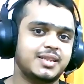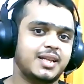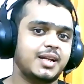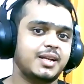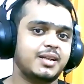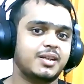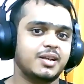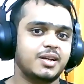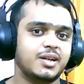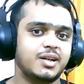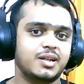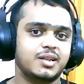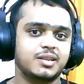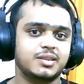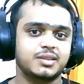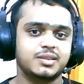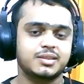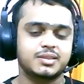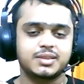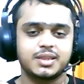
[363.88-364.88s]
that,
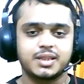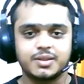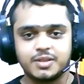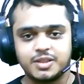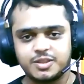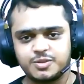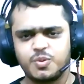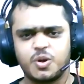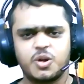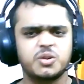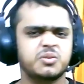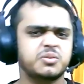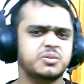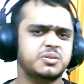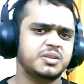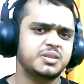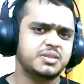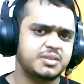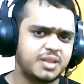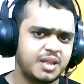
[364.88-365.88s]
sir, respond to
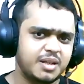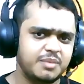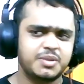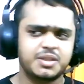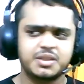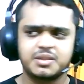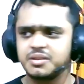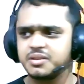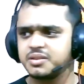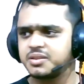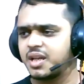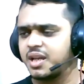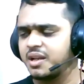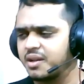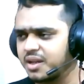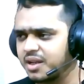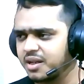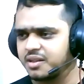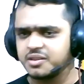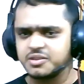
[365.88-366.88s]
this, tell me this, can
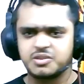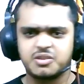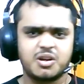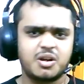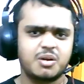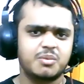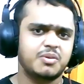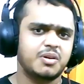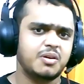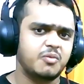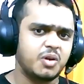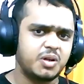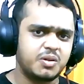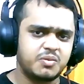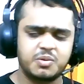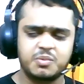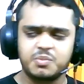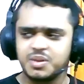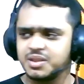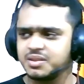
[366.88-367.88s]
I get a job, what
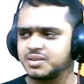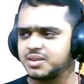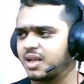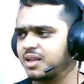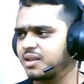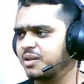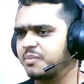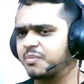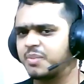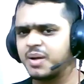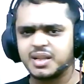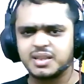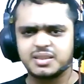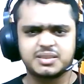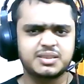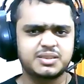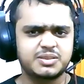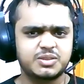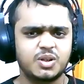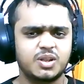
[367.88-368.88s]
would be the salary
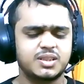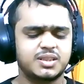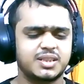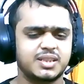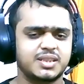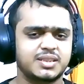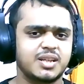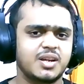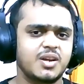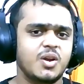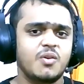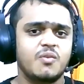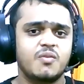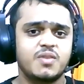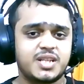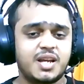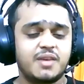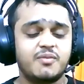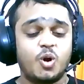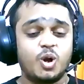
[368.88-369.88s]
package, these all things,
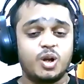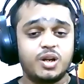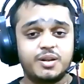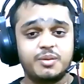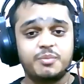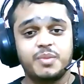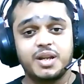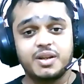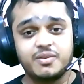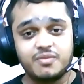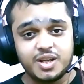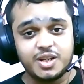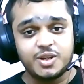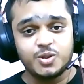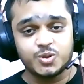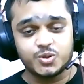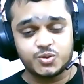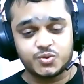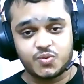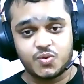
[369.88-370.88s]
which I've already made
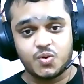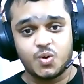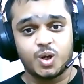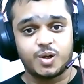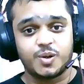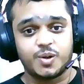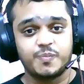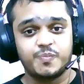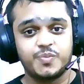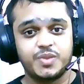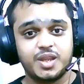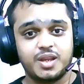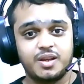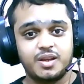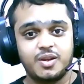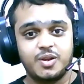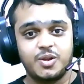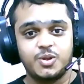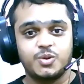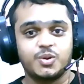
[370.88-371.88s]
videos for.
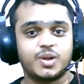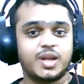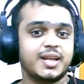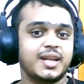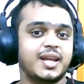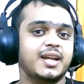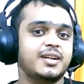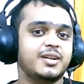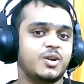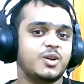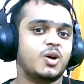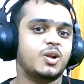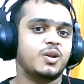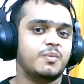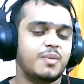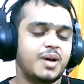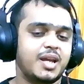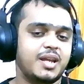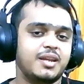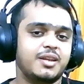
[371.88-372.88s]
You can get it
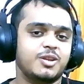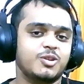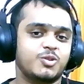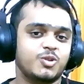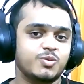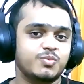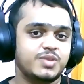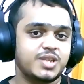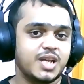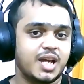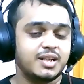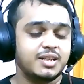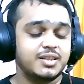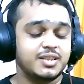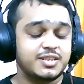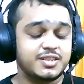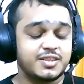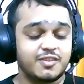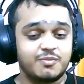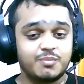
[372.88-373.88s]
on my YouTube channel
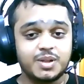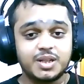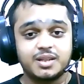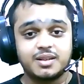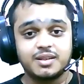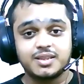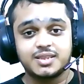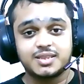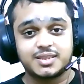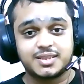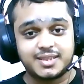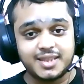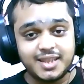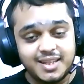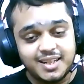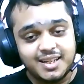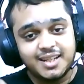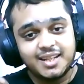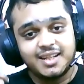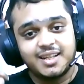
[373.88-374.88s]
itself, but
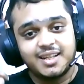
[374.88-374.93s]
still,